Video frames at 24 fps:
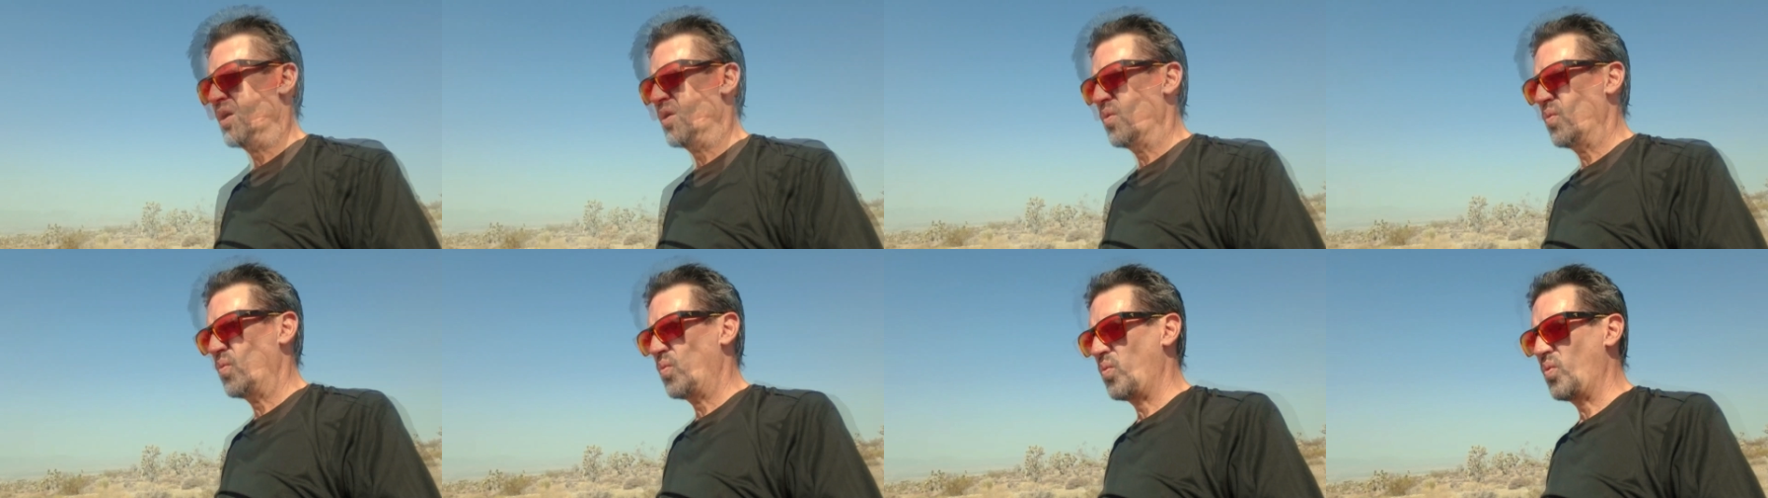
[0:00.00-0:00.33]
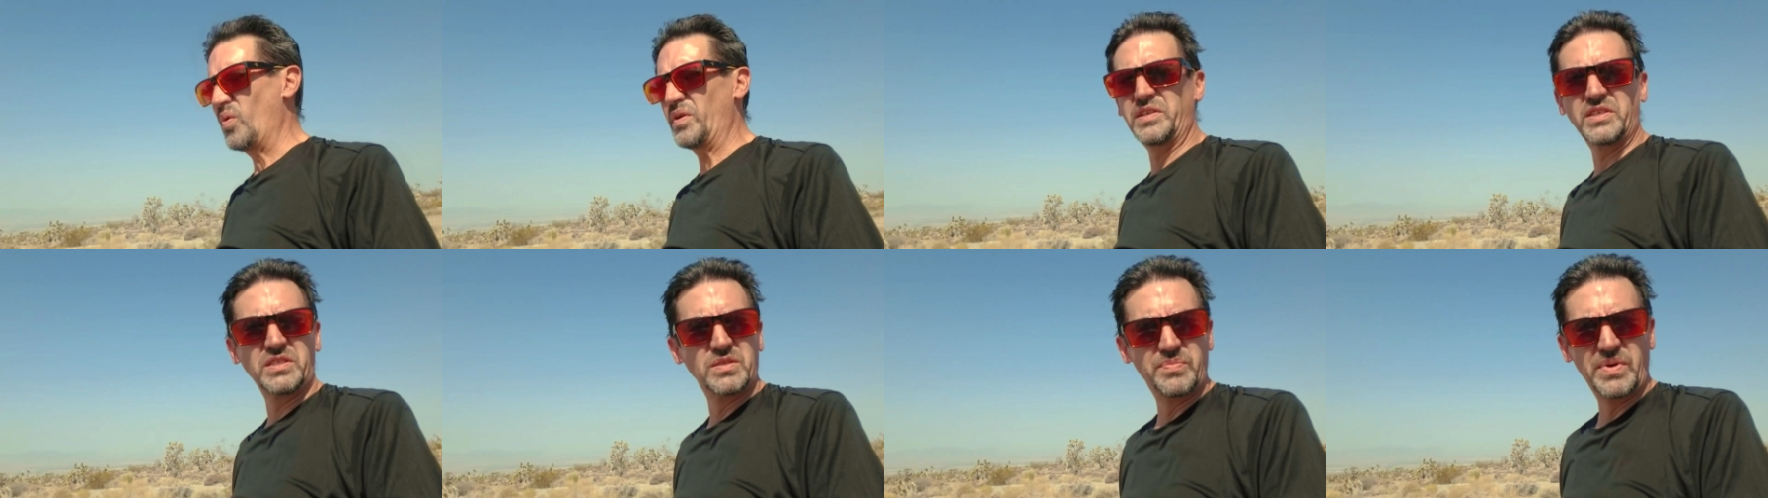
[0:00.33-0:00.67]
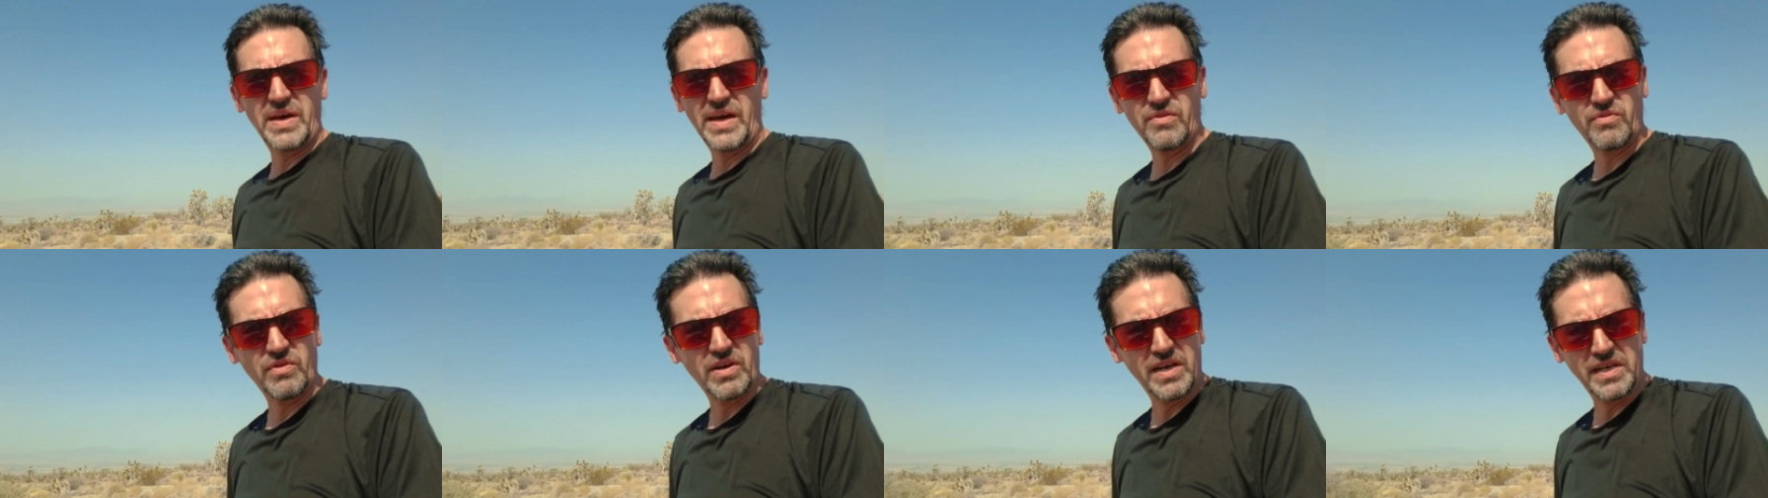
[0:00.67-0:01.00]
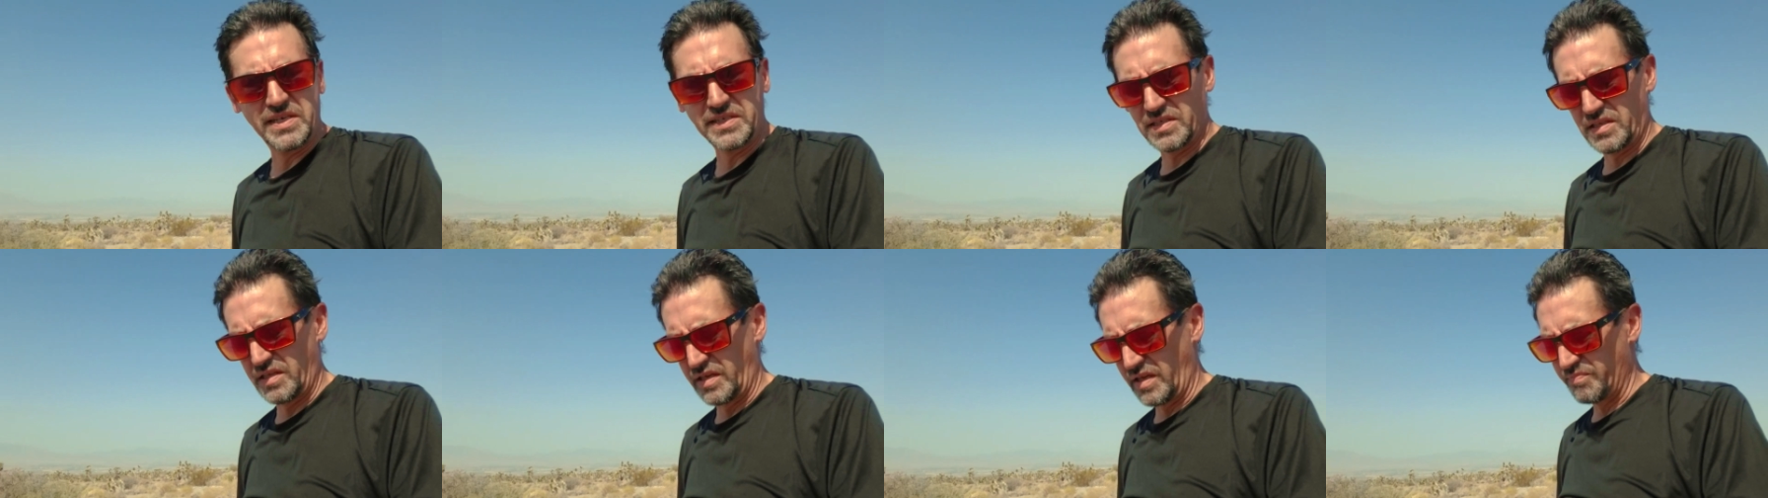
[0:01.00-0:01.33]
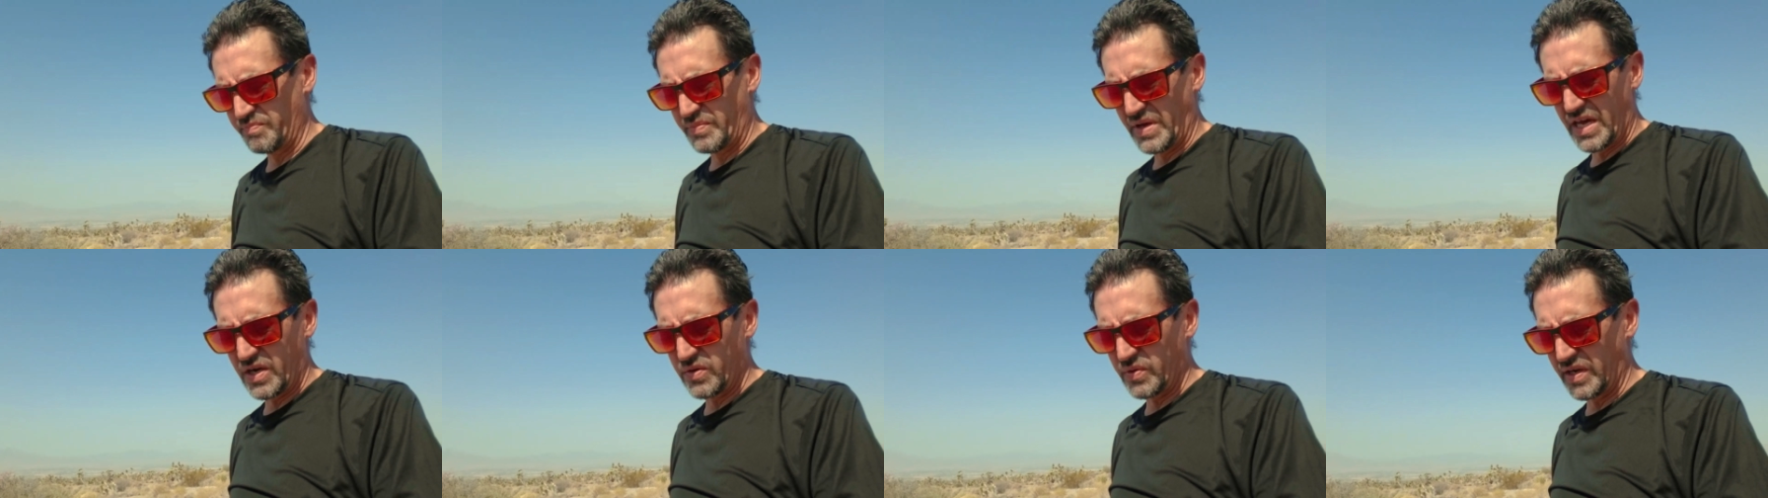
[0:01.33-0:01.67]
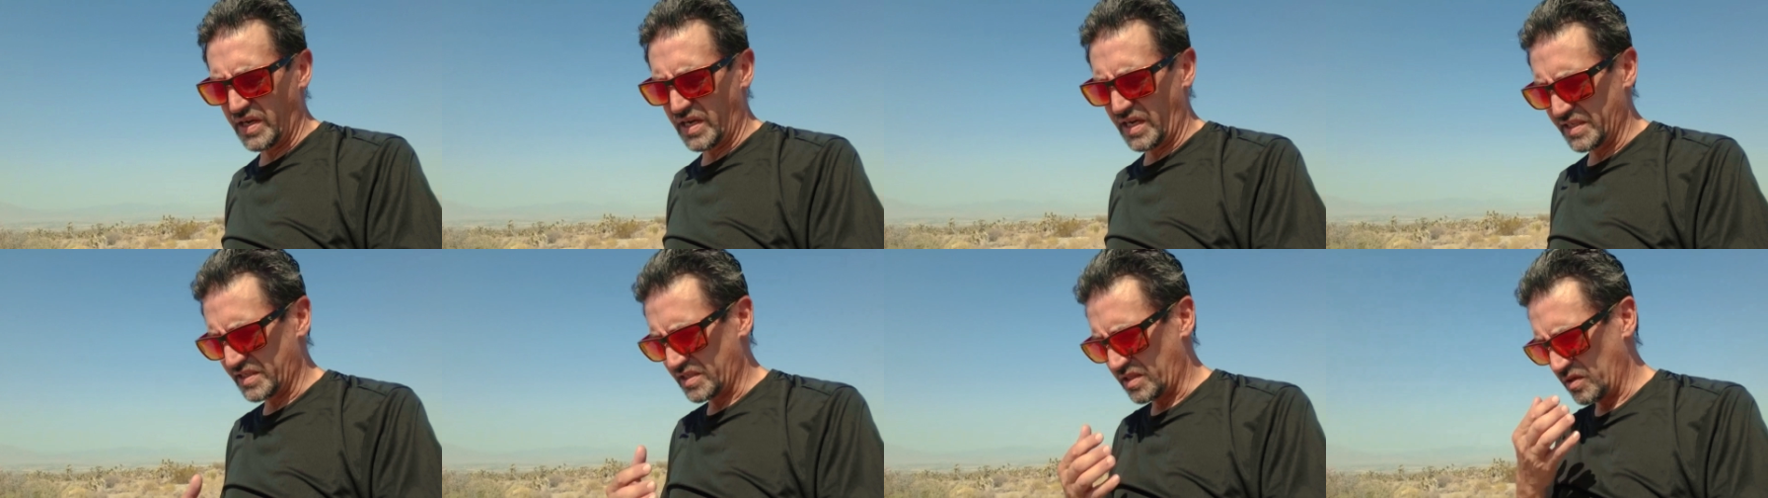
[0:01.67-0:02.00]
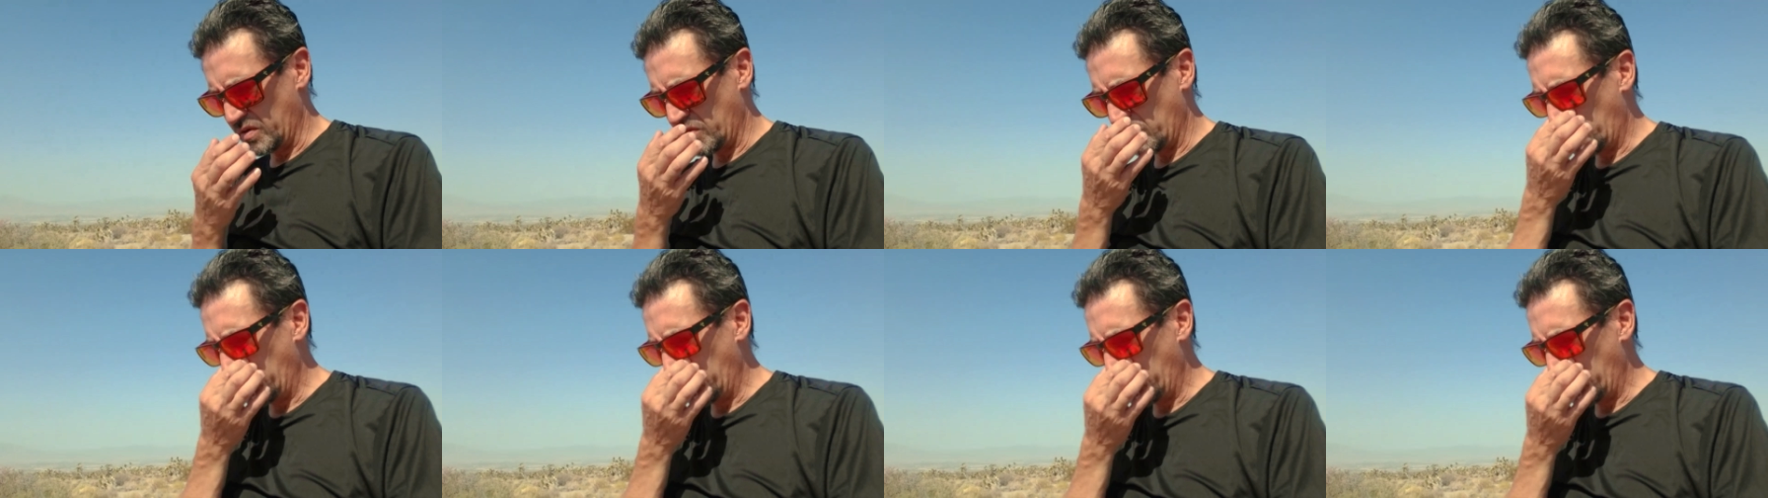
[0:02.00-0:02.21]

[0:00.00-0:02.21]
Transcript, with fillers: What is the battery isolator?